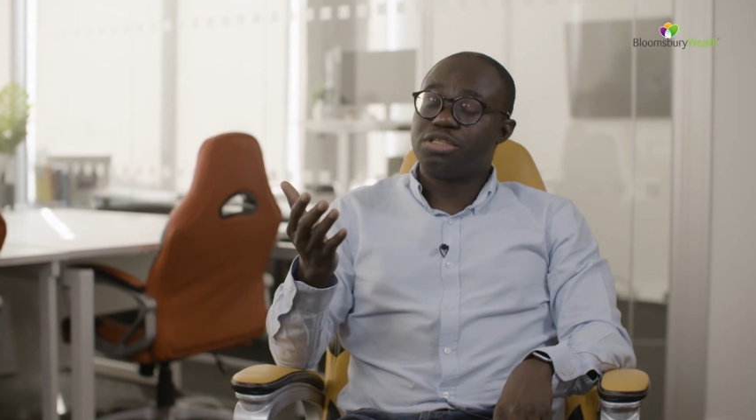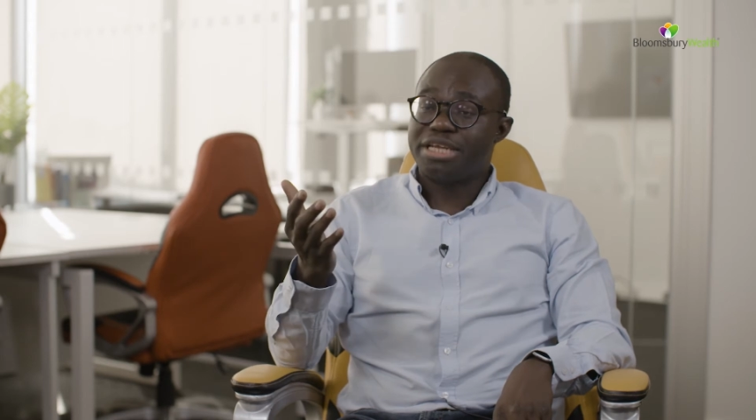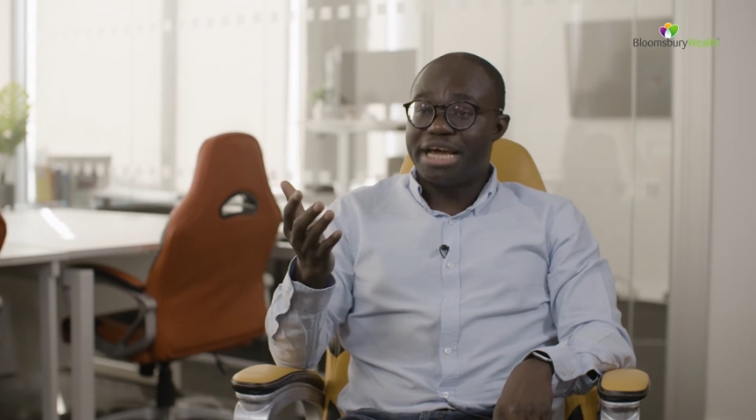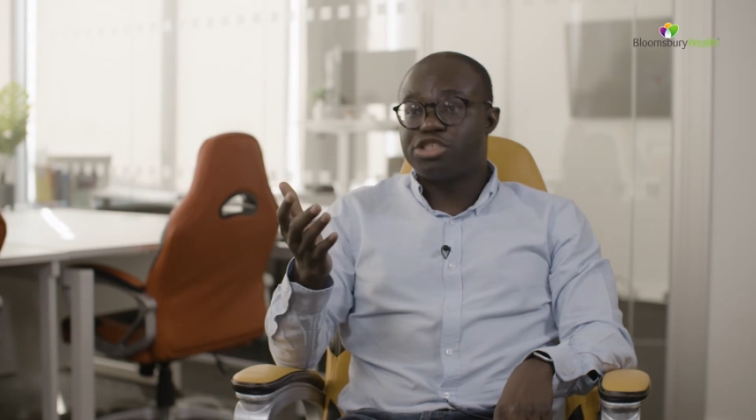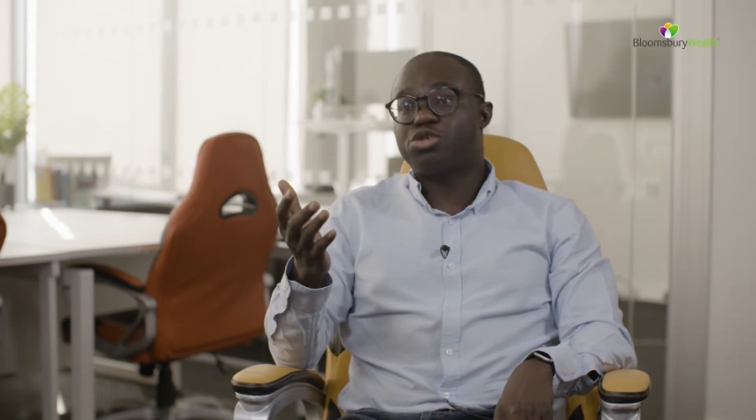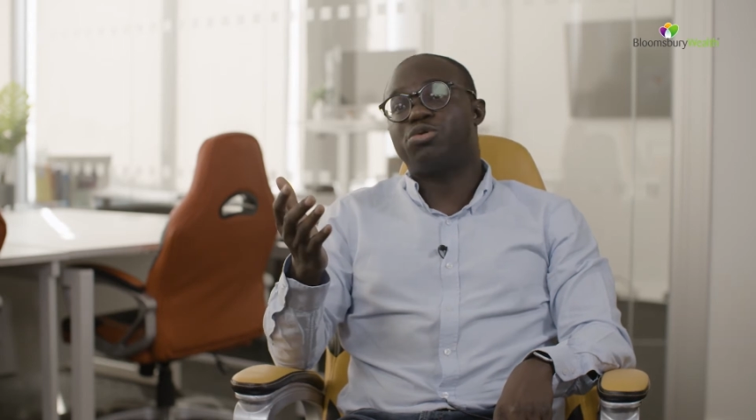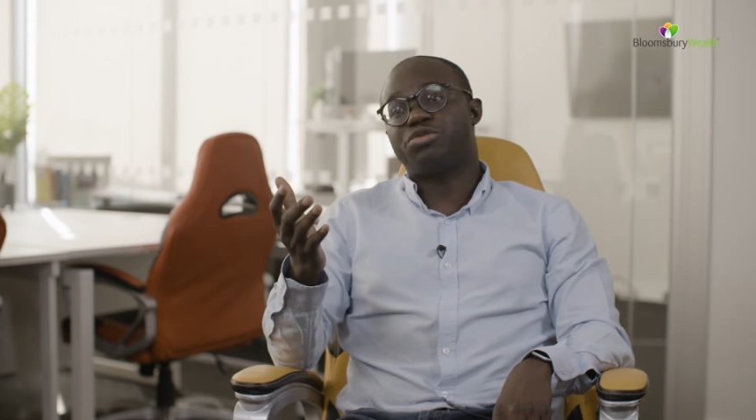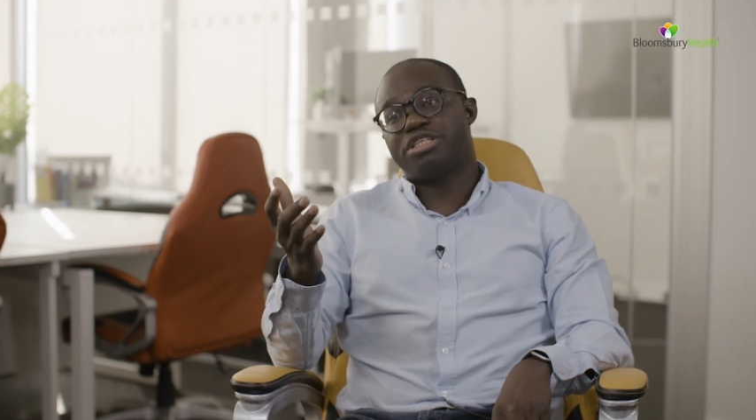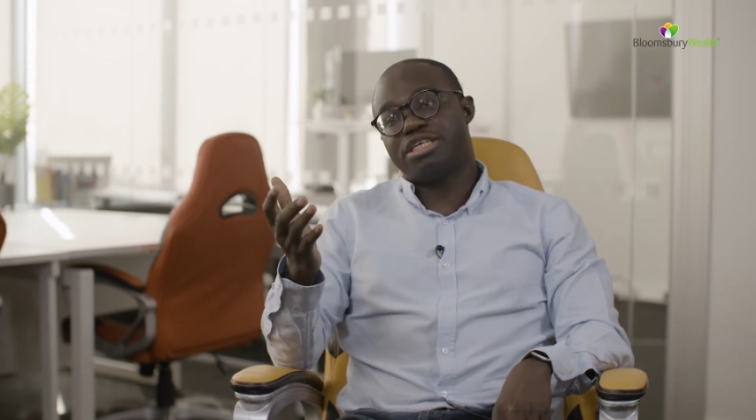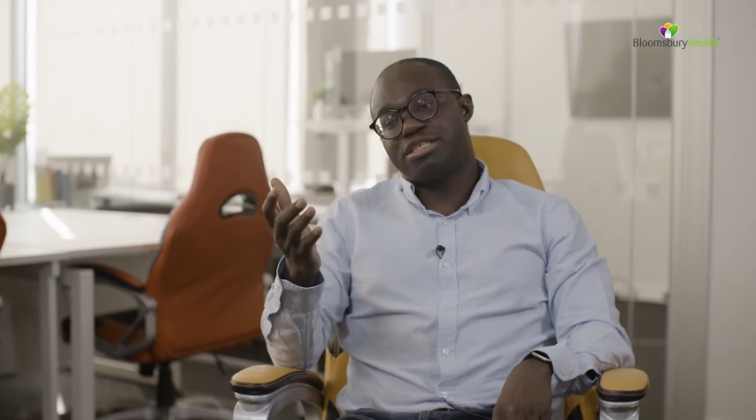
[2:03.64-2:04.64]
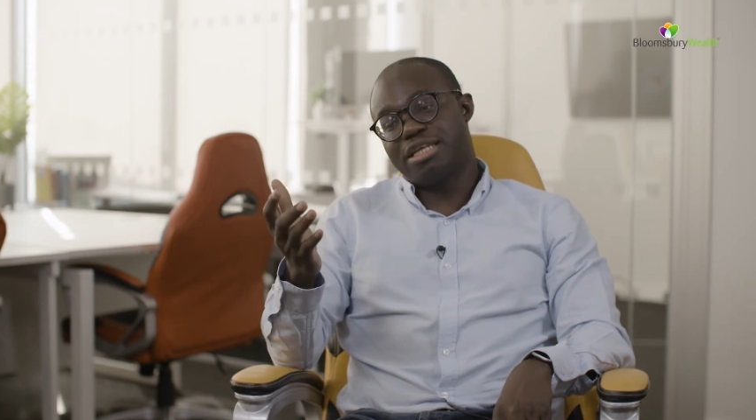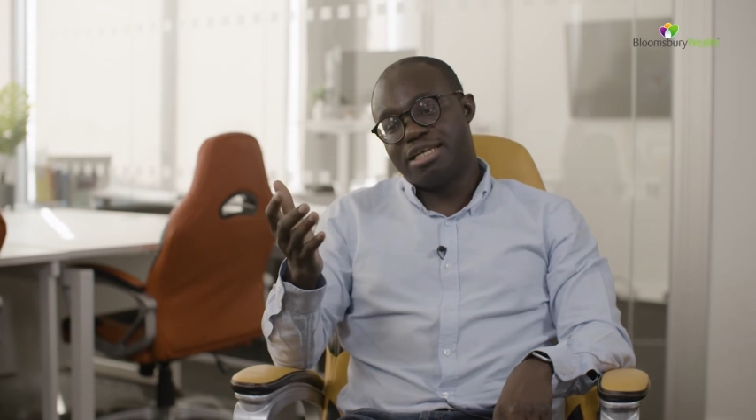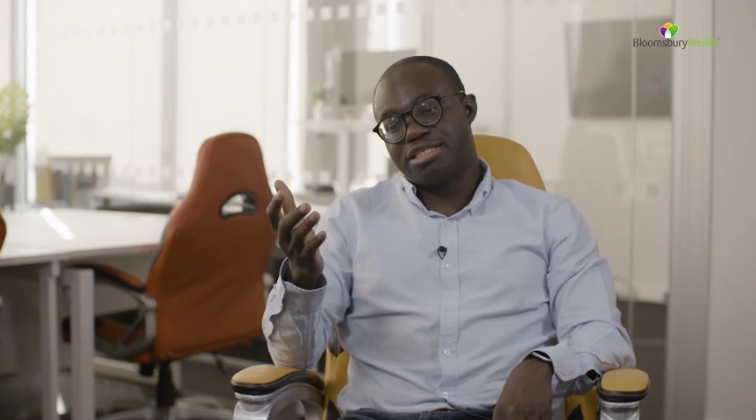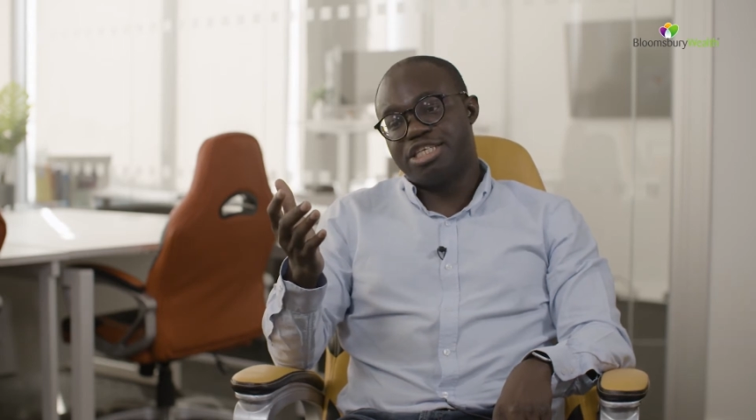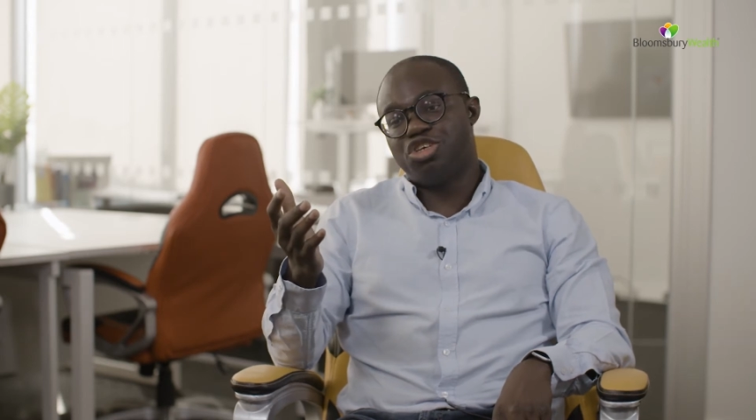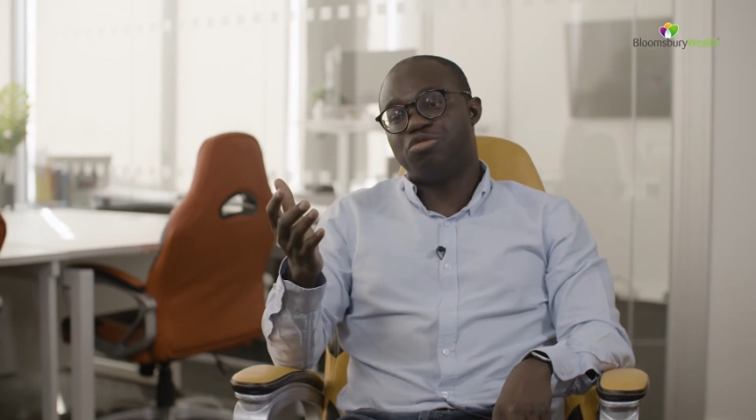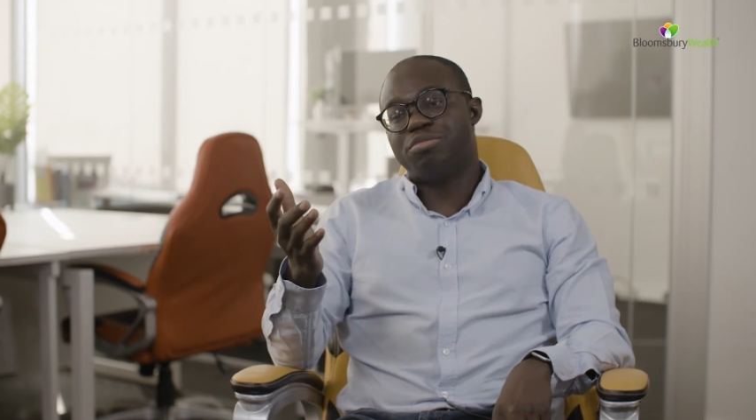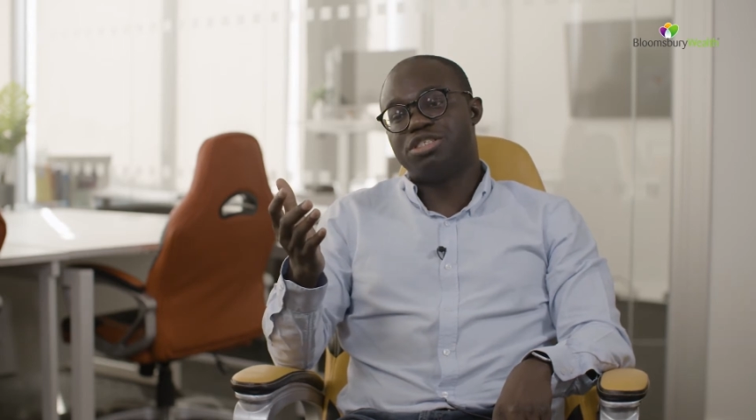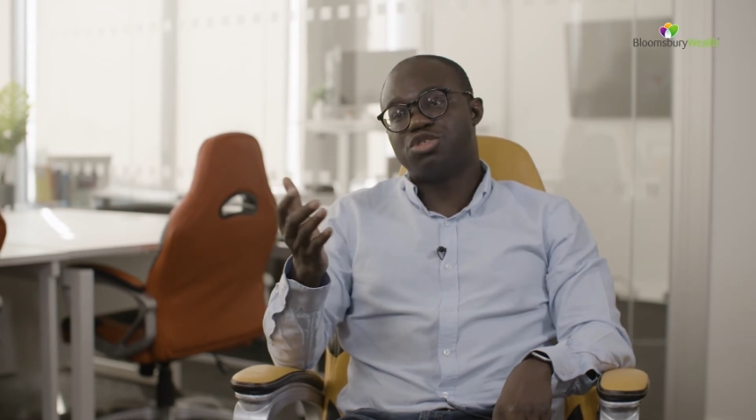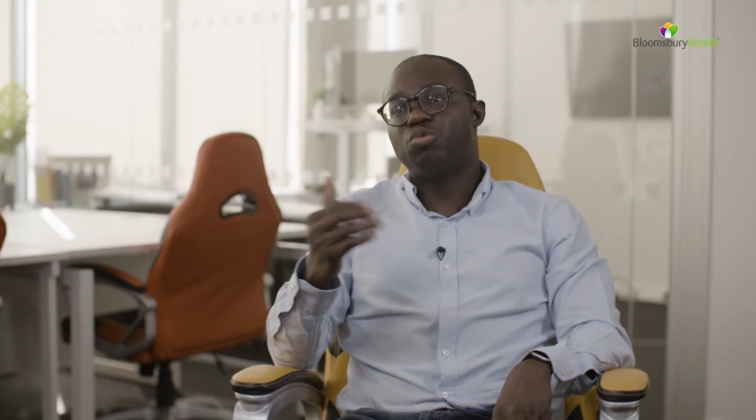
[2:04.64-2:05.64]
the natural thing as humans,